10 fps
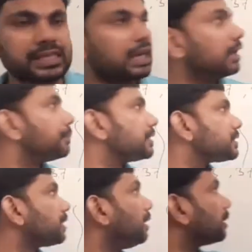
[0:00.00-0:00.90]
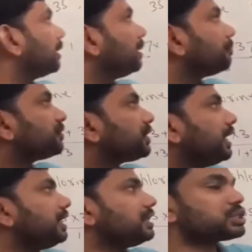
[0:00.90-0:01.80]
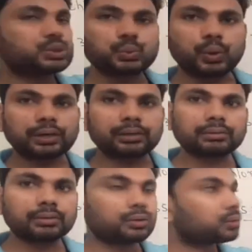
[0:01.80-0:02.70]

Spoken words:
elements are 3:1.